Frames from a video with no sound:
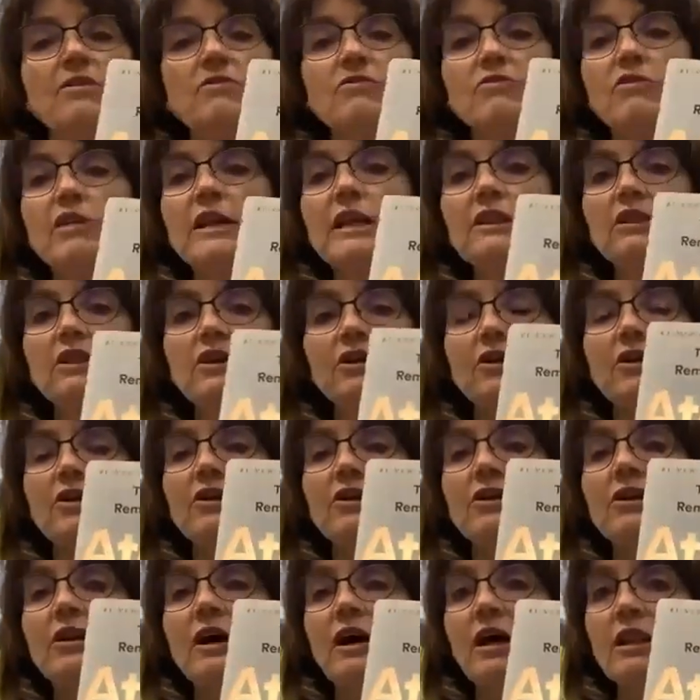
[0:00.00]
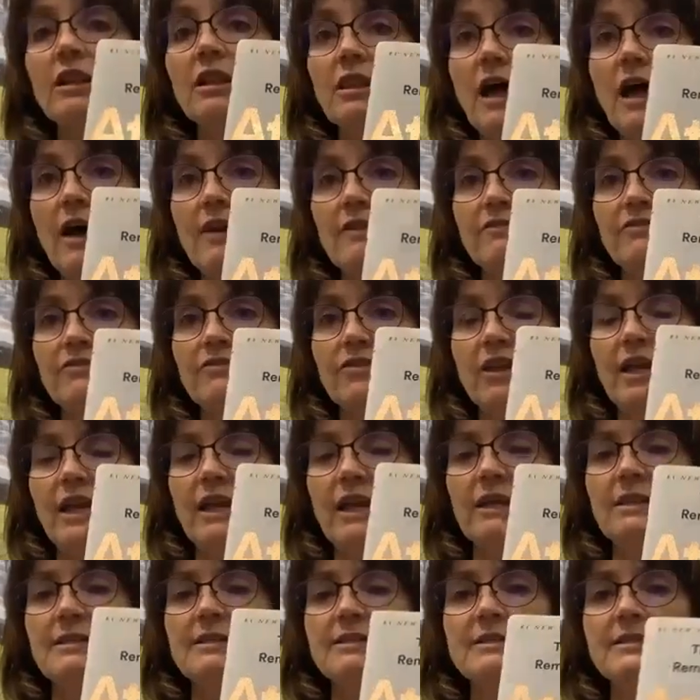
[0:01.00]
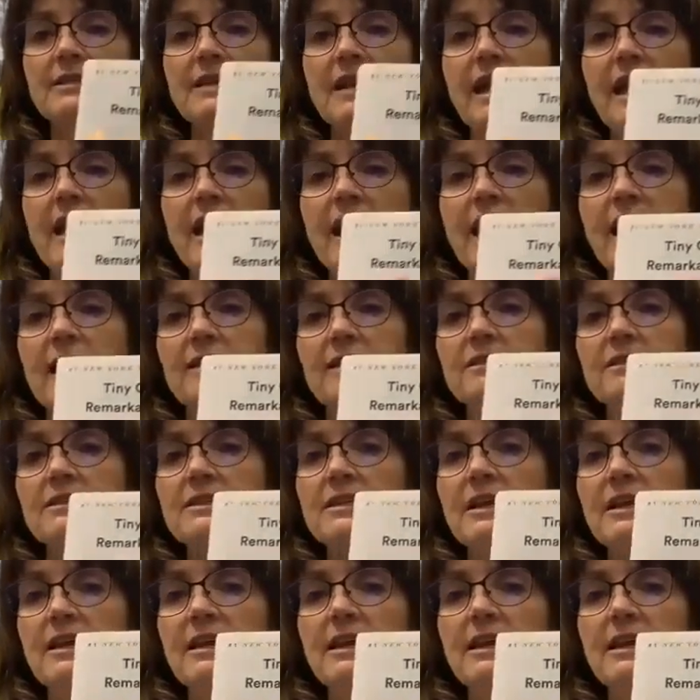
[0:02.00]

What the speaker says: relearn a lot of things, and